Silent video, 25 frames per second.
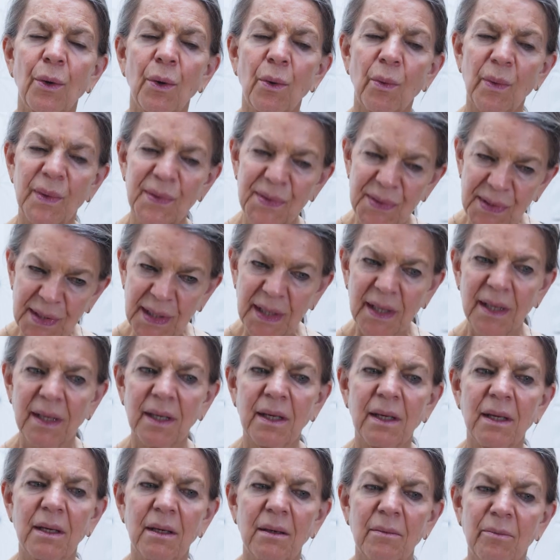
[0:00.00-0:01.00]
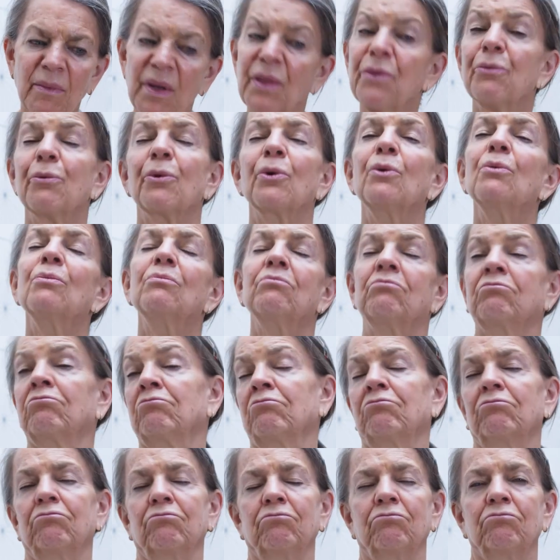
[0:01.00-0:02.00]
would see me through.
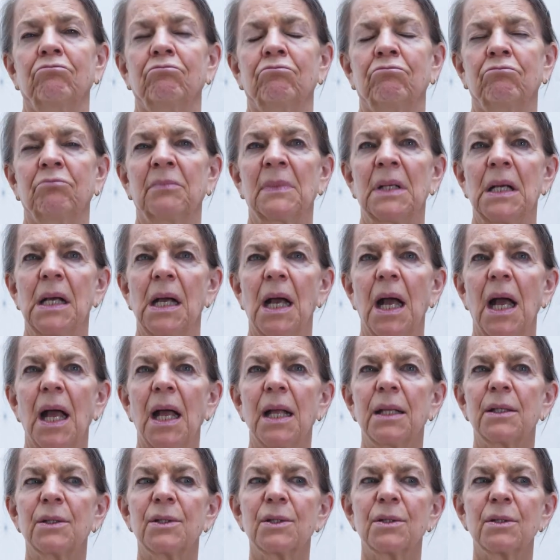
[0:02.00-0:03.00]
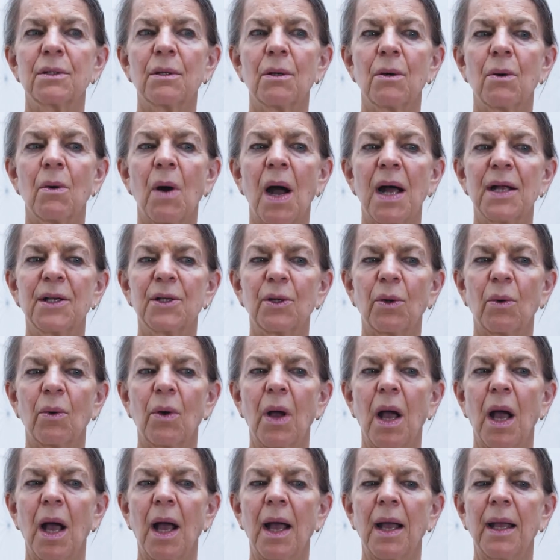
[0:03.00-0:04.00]
And so
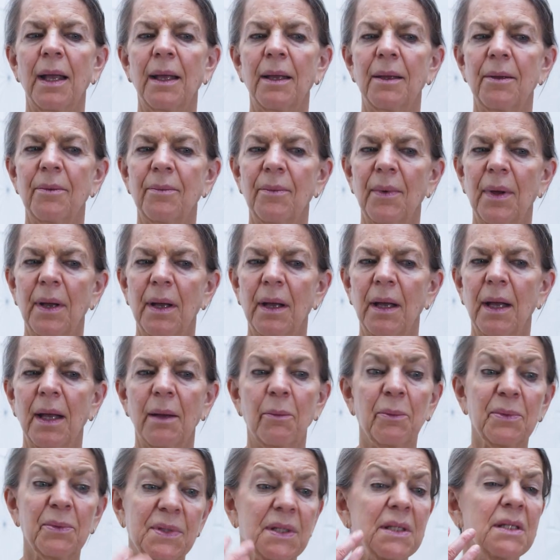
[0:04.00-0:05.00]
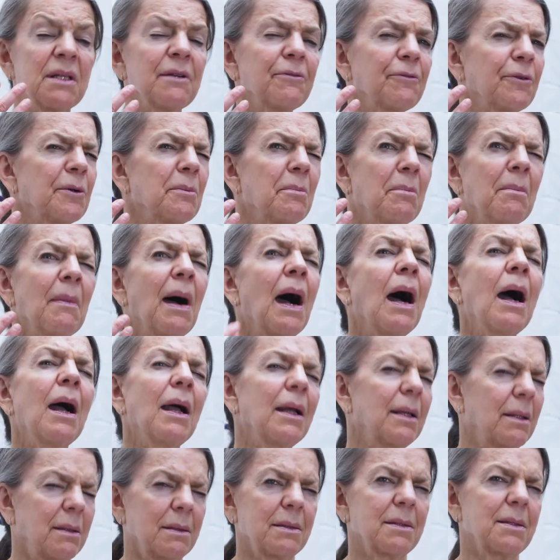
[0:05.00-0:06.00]
it a different
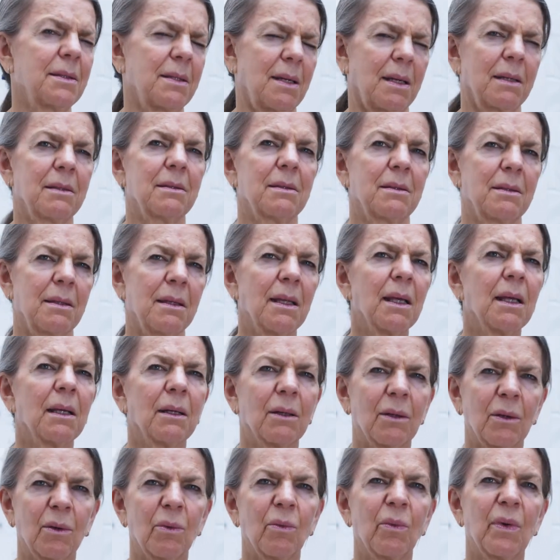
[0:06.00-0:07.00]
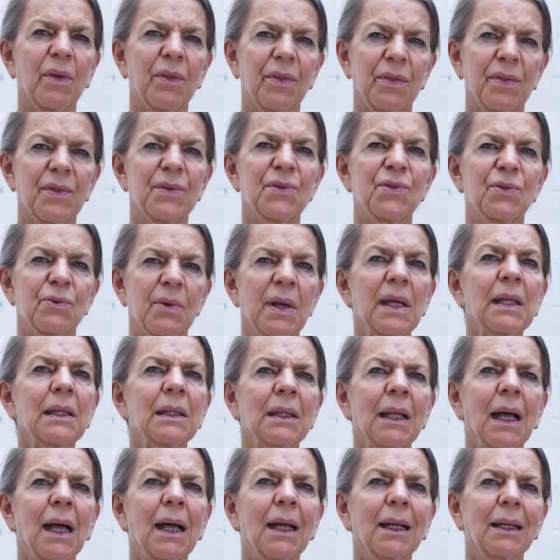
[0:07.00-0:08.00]
mindset than with the straight
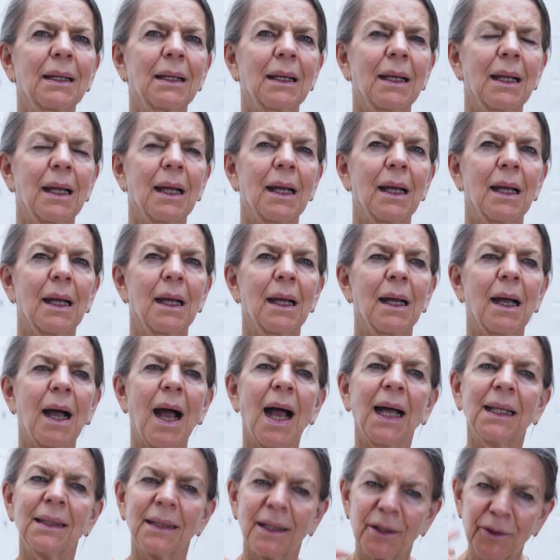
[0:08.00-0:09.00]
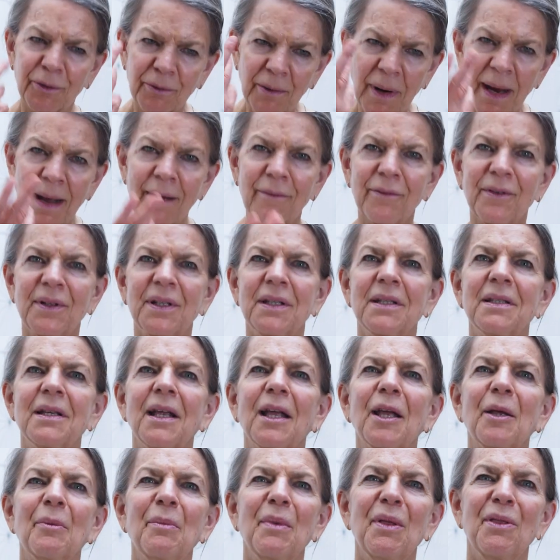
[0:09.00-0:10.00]
line. I let gravity
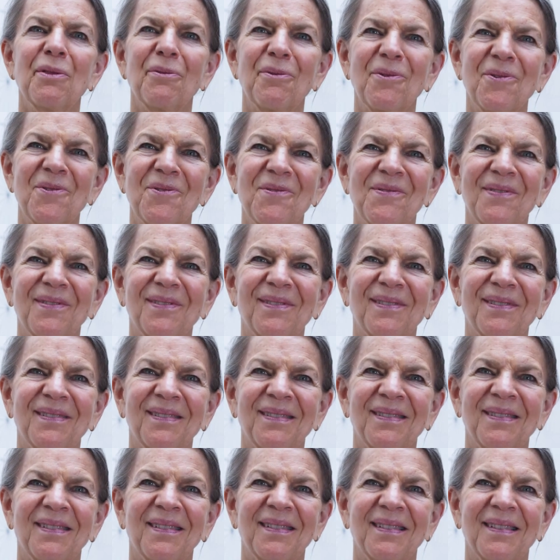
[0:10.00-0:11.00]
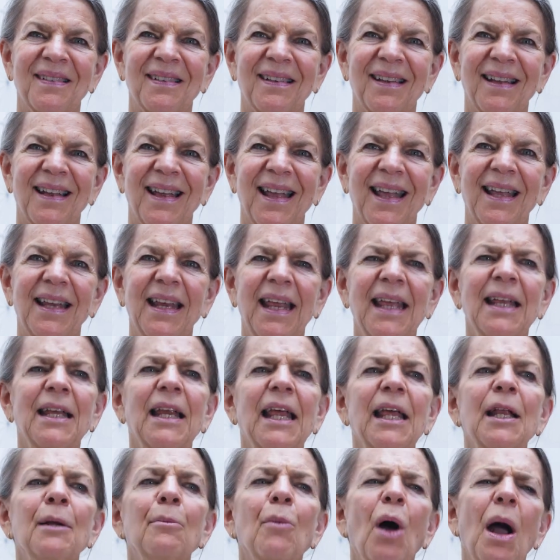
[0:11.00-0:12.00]
take me through. I
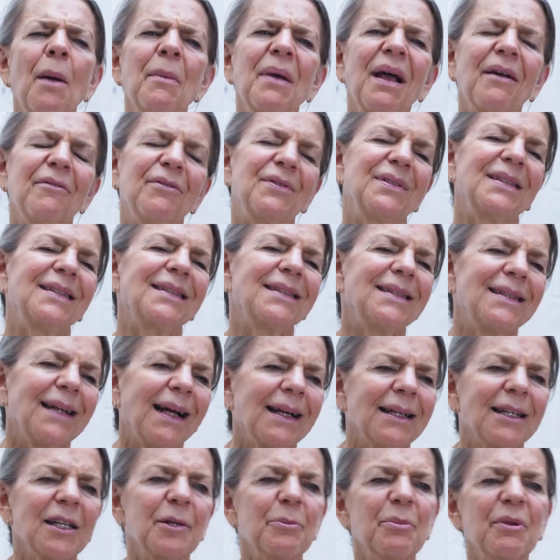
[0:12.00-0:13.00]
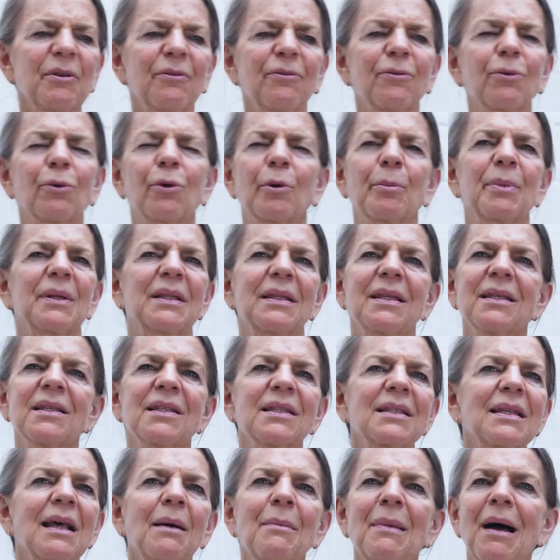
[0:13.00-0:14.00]
mean, I've done it before, but this
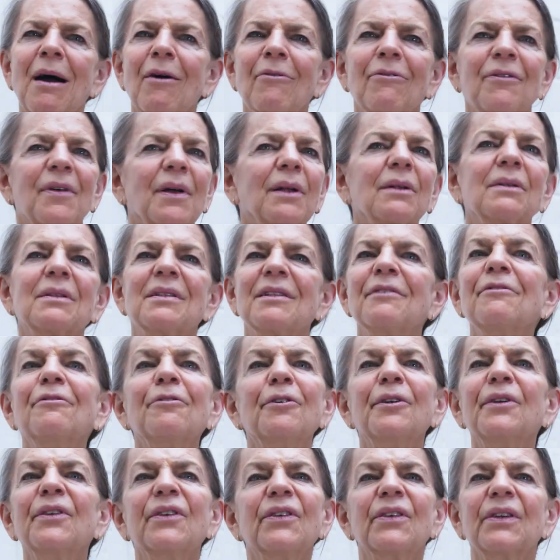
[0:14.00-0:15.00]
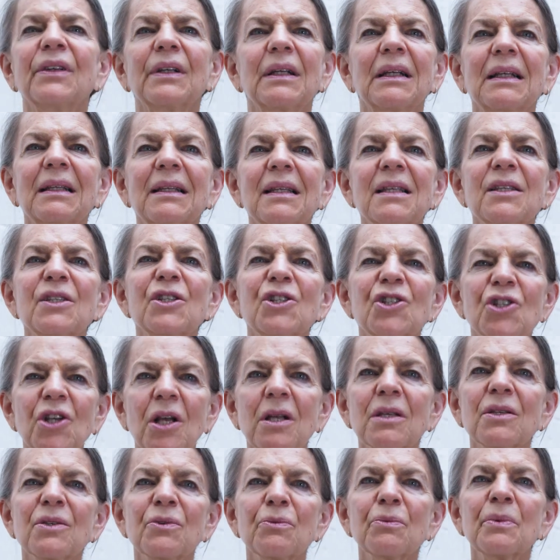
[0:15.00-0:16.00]
somehow felt different. This
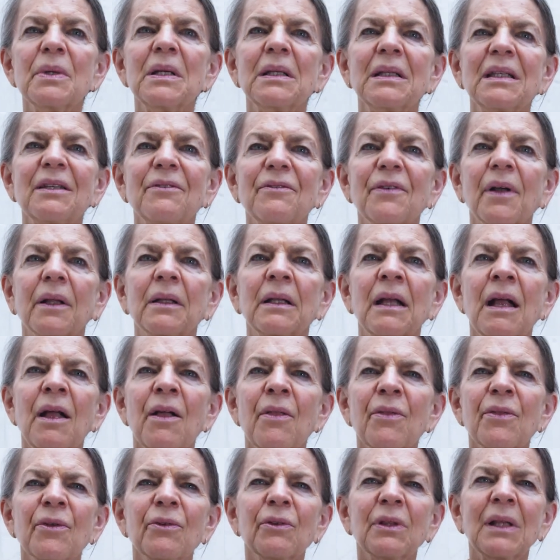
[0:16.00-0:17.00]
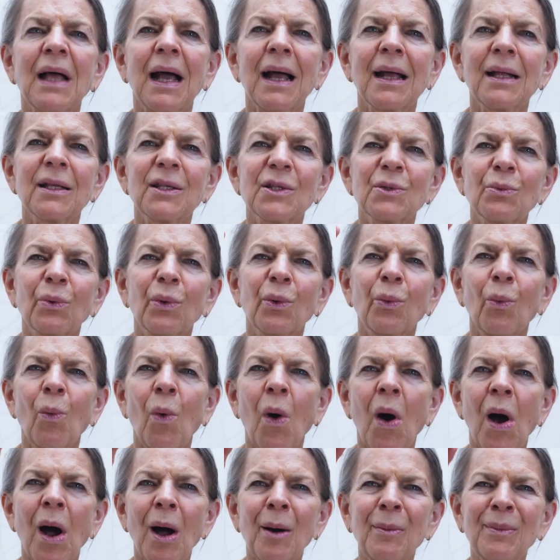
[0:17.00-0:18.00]
just really felt, the lines were
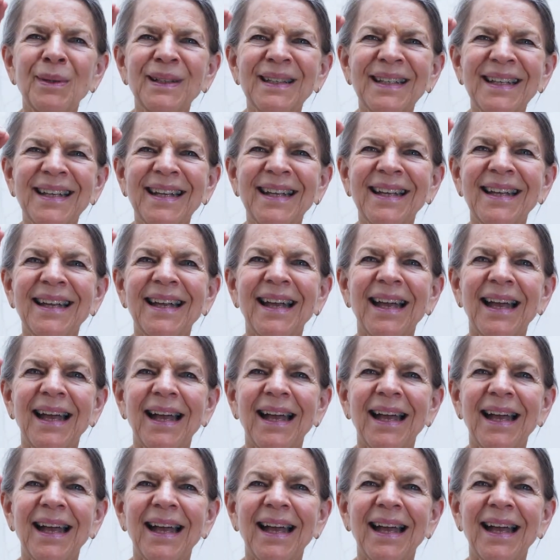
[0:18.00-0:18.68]
wobbly,